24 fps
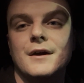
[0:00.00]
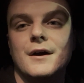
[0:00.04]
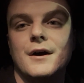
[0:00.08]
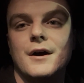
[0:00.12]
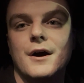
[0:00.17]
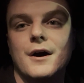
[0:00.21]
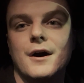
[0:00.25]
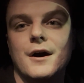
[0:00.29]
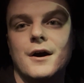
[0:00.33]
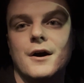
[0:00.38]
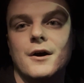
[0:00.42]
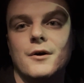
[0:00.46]

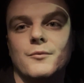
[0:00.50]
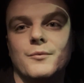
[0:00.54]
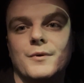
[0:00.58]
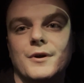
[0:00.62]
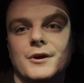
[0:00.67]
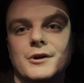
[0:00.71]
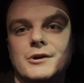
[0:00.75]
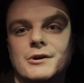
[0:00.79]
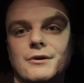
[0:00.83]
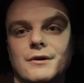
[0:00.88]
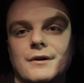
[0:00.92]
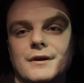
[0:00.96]

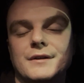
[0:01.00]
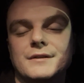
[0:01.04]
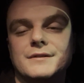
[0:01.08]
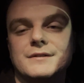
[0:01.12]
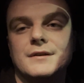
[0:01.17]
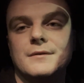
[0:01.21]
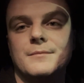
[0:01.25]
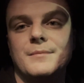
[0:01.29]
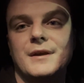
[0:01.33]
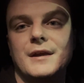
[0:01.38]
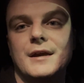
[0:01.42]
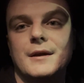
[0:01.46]
we're going
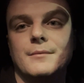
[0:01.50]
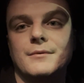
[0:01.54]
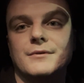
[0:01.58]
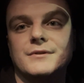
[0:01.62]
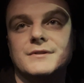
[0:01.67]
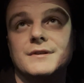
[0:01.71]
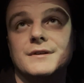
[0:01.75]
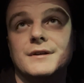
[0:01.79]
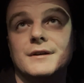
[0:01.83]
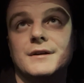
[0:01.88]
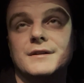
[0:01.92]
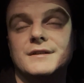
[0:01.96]
to be able
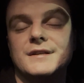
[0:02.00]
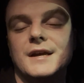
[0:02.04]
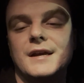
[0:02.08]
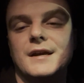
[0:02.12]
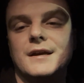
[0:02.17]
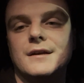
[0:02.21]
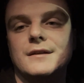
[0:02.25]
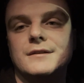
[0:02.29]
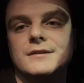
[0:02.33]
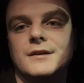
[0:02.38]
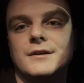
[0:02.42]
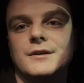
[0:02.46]
to take
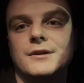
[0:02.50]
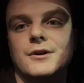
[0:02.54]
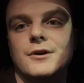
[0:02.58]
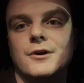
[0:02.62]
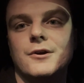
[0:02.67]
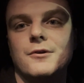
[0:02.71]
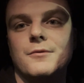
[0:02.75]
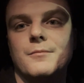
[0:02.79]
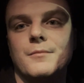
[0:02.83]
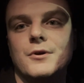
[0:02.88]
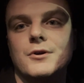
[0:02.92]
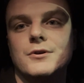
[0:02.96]
it to
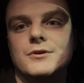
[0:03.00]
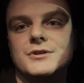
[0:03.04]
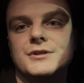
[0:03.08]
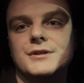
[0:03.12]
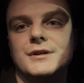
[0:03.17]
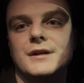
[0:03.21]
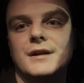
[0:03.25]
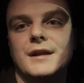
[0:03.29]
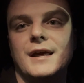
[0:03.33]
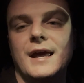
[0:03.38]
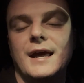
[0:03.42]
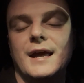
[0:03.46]

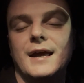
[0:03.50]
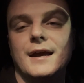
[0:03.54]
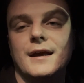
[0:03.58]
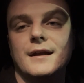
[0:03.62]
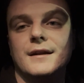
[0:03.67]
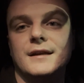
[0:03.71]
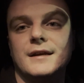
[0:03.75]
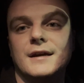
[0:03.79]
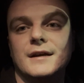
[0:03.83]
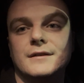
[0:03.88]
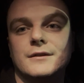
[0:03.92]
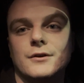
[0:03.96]
Euromotion
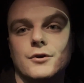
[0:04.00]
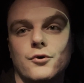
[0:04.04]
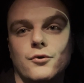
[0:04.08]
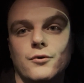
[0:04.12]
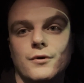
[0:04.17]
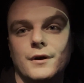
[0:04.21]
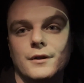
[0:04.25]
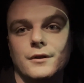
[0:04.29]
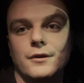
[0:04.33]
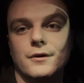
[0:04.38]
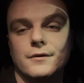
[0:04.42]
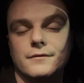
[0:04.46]
and get the
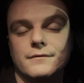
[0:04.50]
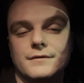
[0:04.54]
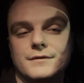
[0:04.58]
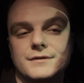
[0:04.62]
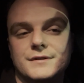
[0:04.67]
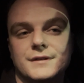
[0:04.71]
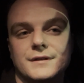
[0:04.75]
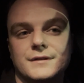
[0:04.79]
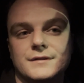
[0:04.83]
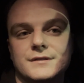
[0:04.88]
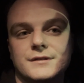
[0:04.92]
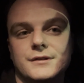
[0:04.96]

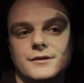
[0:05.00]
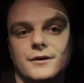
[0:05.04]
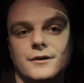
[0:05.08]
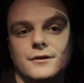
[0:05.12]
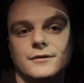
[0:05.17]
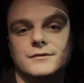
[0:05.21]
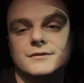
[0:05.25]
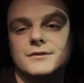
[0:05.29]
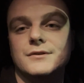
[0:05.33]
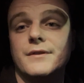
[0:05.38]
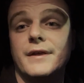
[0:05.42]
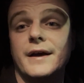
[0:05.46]
coilovers
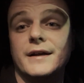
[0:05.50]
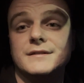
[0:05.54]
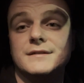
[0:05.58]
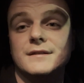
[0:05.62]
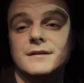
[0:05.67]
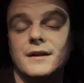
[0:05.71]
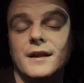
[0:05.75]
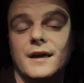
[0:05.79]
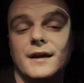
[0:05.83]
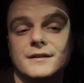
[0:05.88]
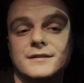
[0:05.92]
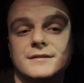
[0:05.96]
installed. So that's the
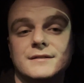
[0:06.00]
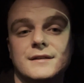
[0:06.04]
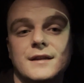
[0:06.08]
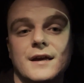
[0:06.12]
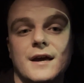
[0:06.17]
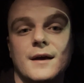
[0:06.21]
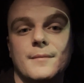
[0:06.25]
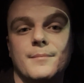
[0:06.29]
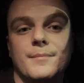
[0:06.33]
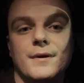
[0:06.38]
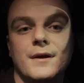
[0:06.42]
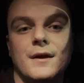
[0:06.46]
next step.